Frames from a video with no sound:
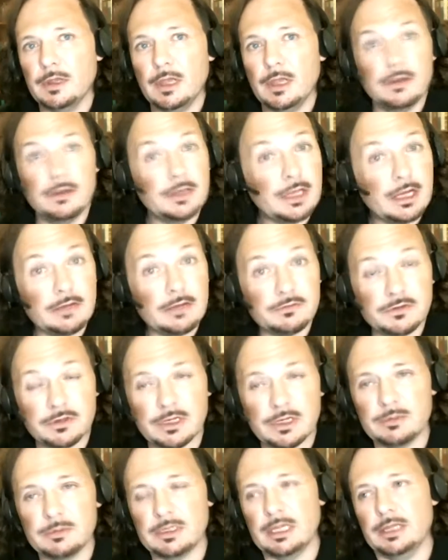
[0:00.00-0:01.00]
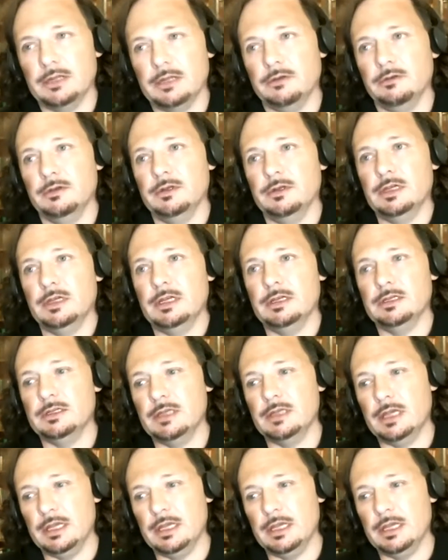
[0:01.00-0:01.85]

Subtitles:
and they're going to have to come together and